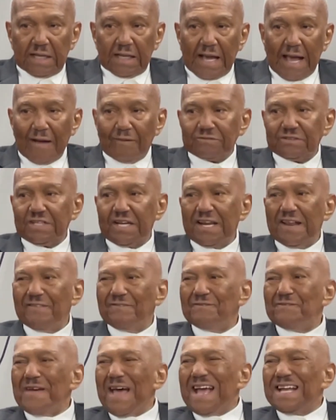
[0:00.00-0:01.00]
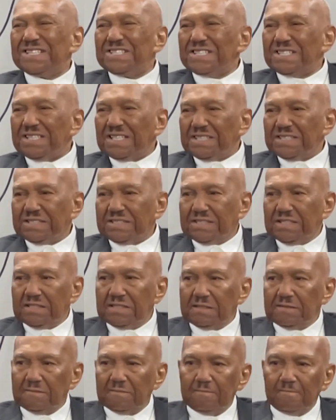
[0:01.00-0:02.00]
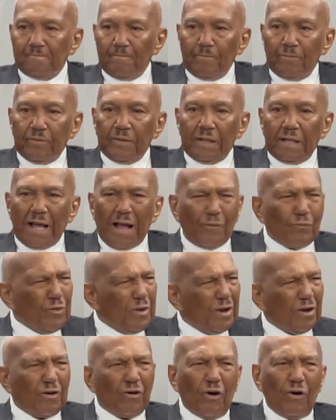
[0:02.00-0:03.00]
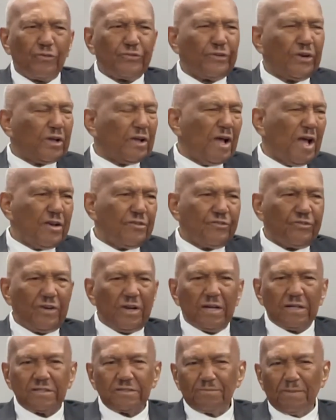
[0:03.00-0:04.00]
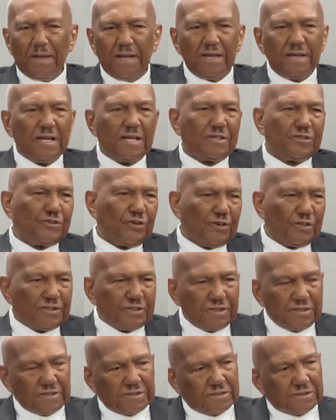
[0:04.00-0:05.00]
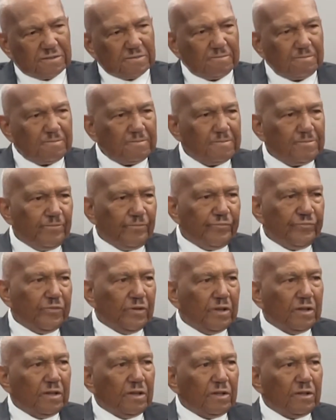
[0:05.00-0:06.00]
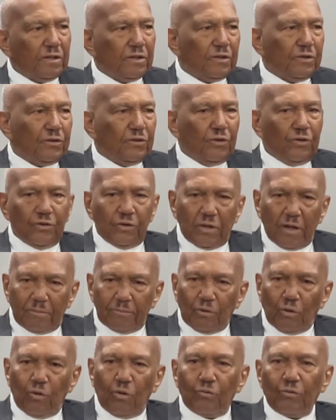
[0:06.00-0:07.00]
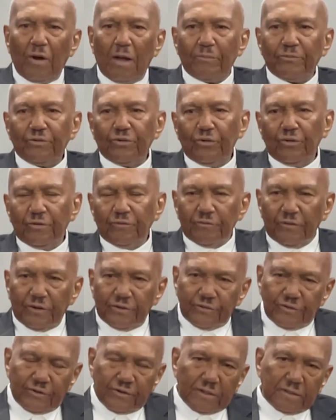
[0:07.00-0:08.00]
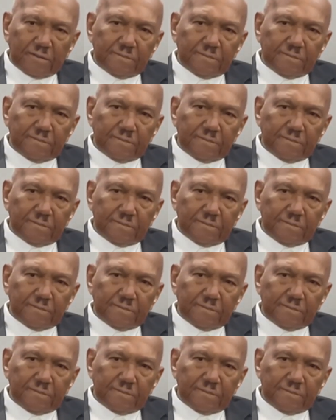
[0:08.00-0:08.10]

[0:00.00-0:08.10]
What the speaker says: I was an evangelist. I went across the country speaking in churches. You can come to Oral Roberts University.